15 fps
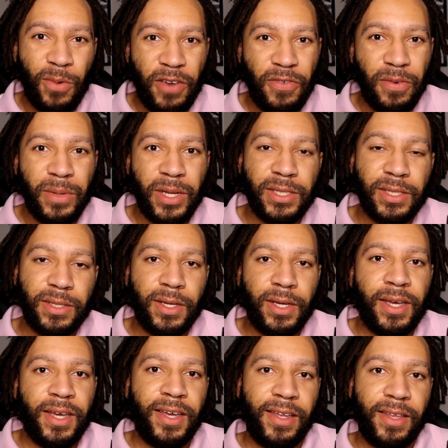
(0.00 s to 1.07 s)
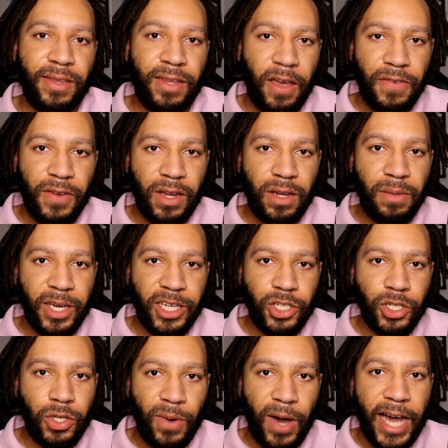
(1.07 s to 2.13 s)
from this, definitely make
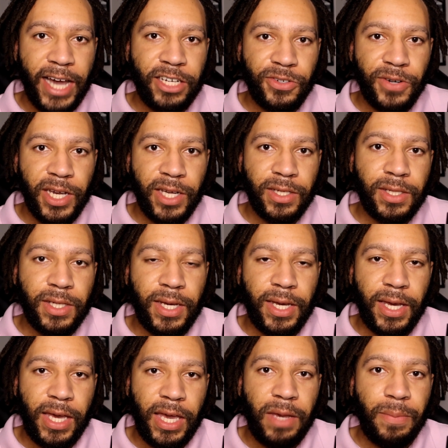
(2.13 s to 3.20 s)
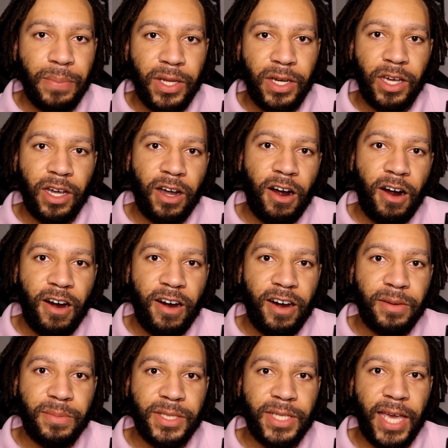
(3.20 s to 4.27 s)
sure you hydrate, eat plenty of
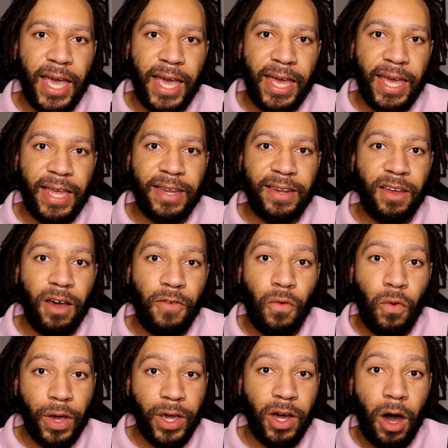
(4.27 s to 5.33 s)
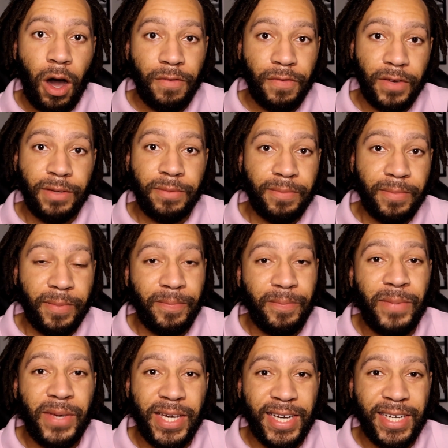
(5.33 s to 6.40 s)
carbs, and avoid coffee,
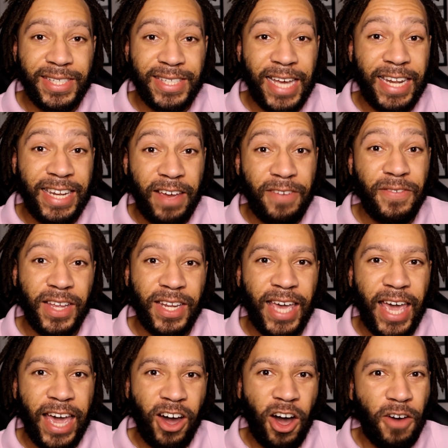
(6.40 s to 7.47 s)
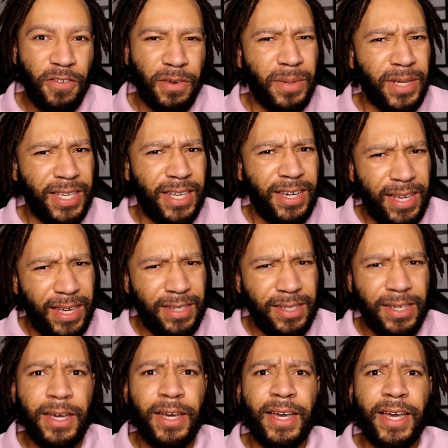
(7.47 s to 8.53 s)
because I definitely had coffee but didn't eat
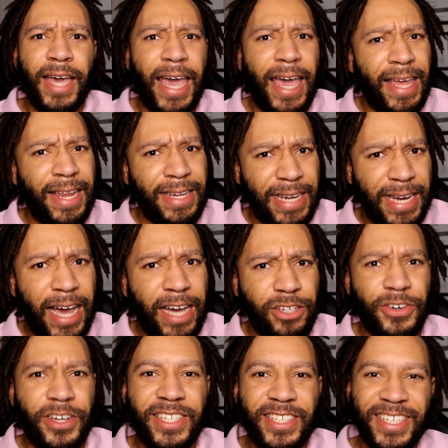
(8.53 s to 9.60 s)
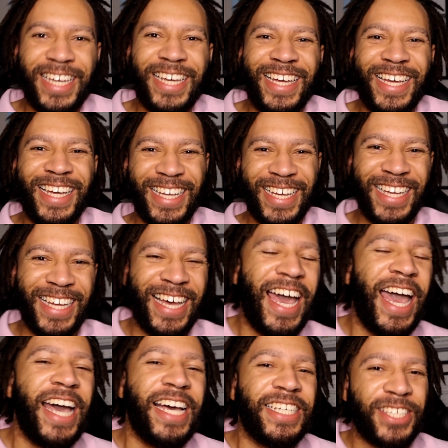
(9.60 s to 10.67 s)
and didn't hydrate.
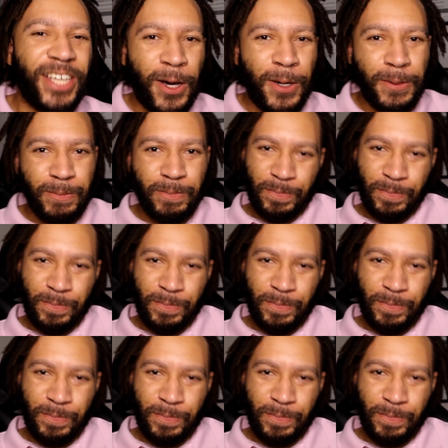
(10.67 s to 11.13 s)
So